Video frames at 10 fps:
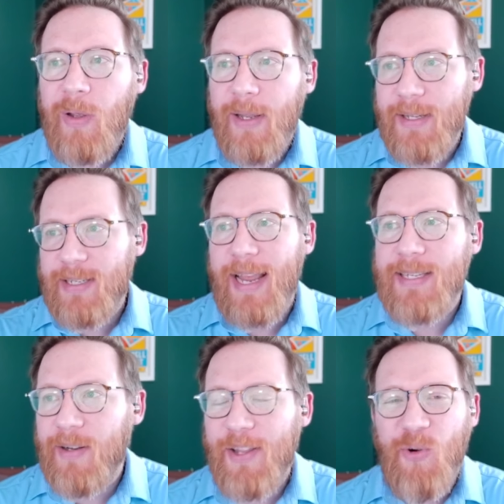In this case,
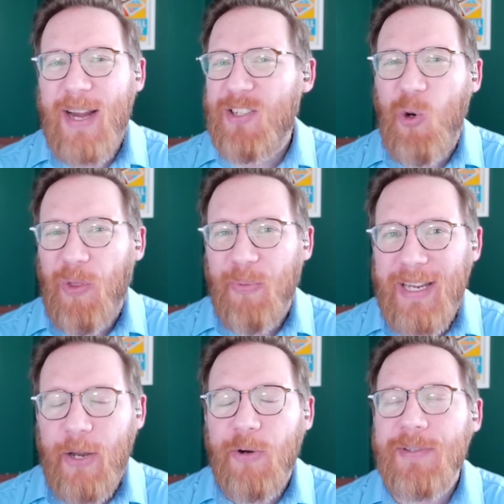Sonny Gray's 2 or 3
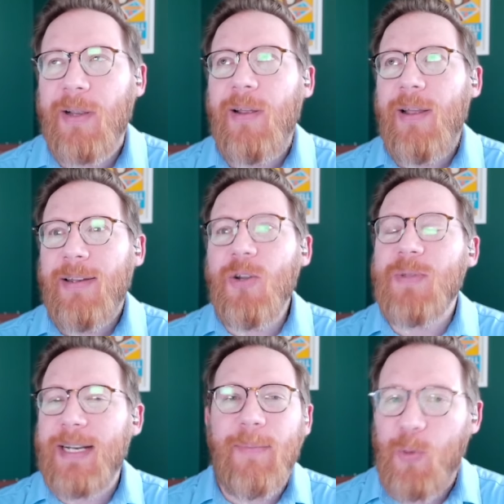years. Don't
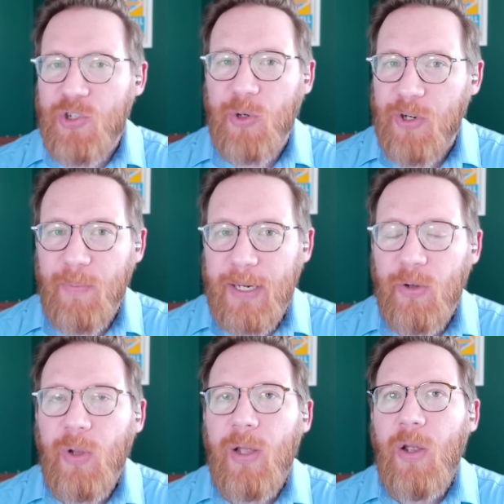sign him to a short-term
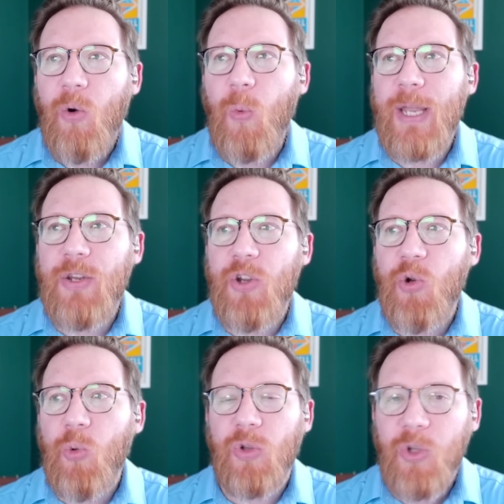deal when
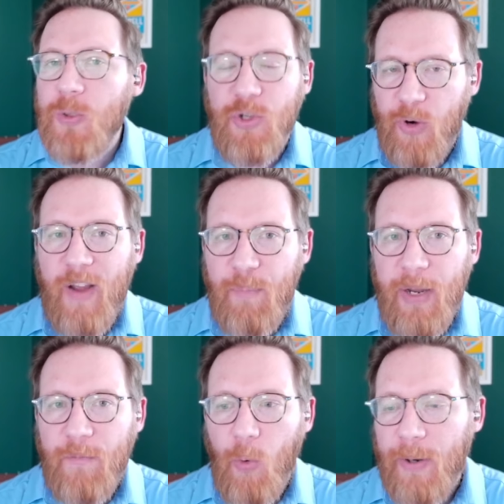you lose a draft
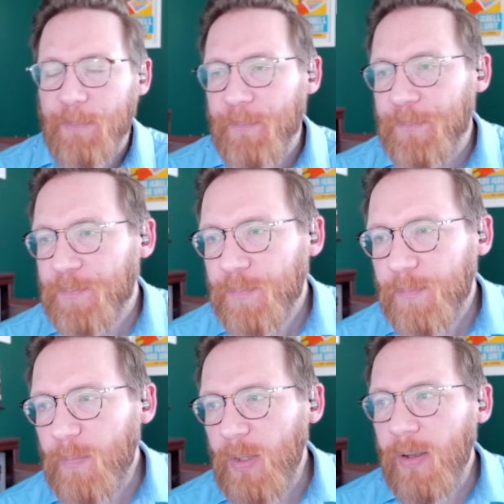pick for it.
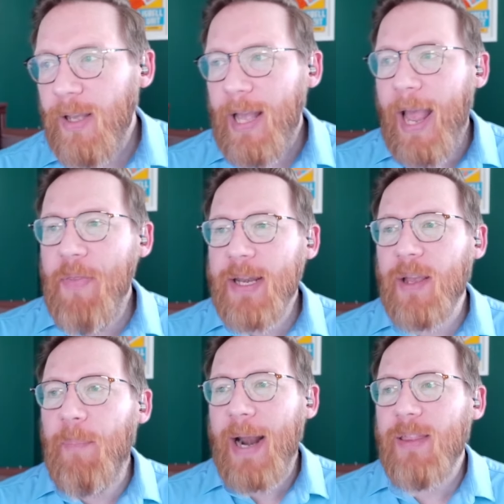And then
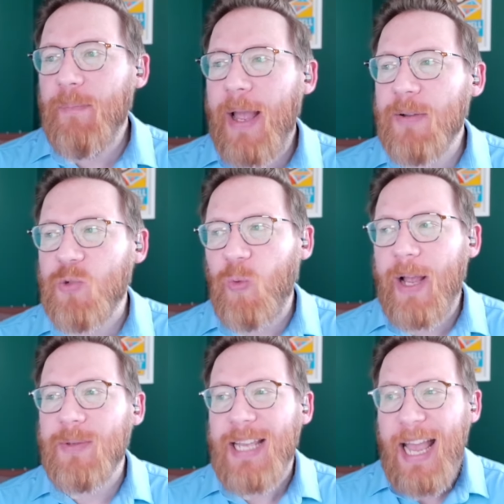competitive balance
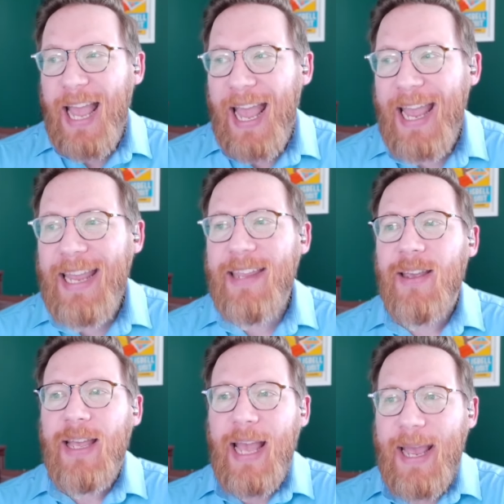rounds A
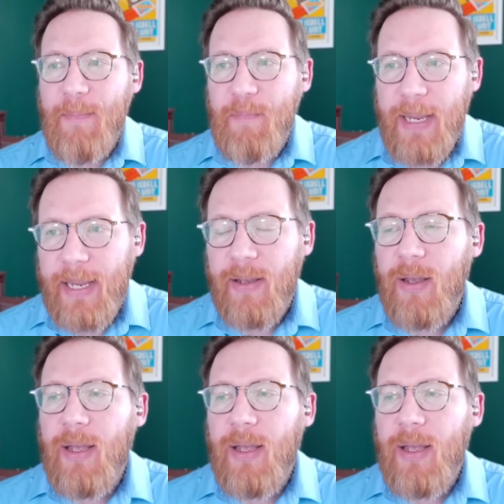and B.